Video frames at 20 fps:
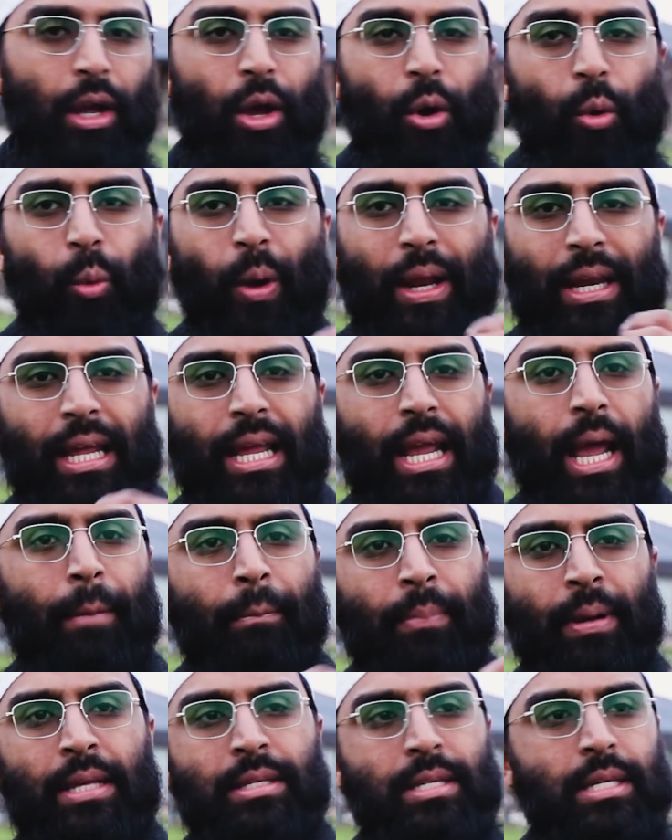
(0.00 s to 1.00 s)
When he
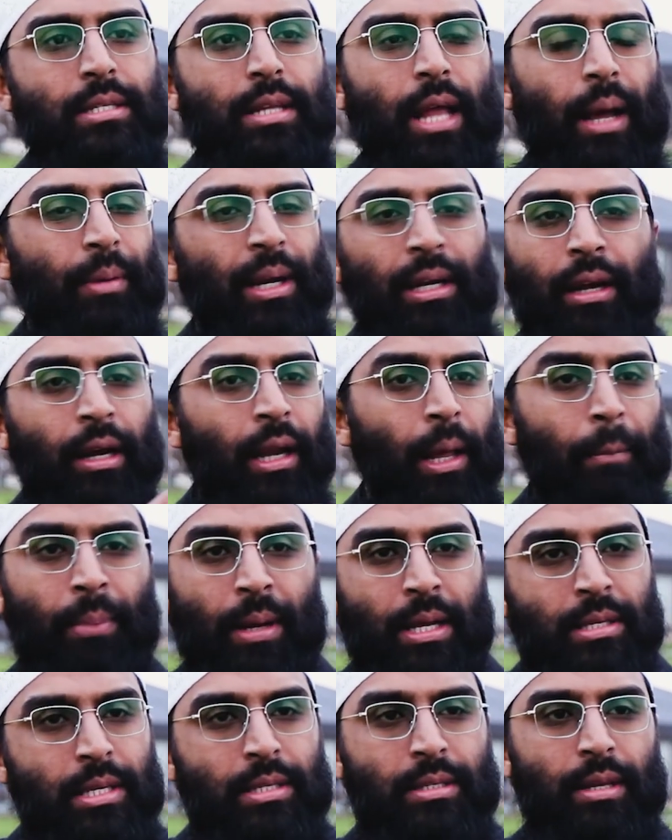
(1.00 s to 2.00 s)
embraced Islam, he didn't
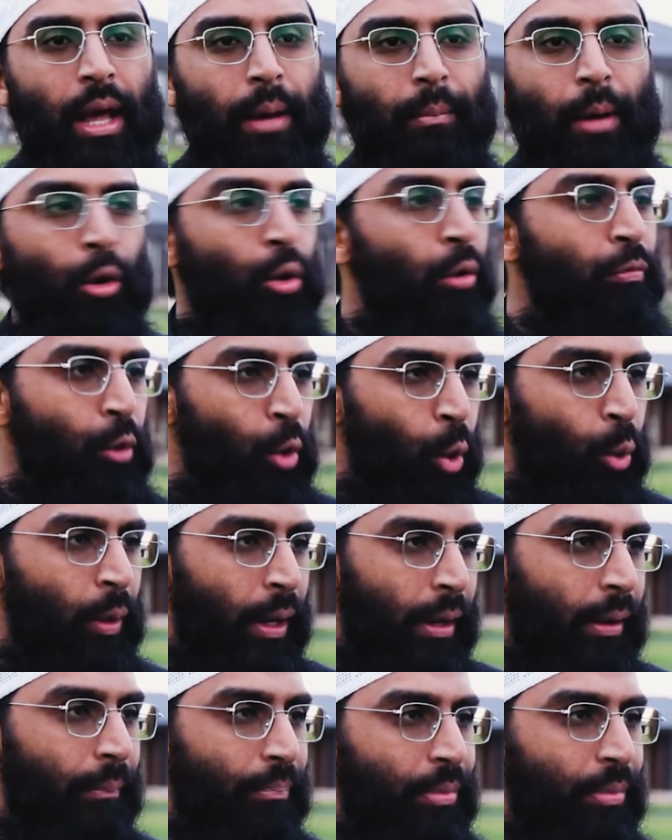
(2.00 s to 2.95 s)
embrace Islam out of nowhere.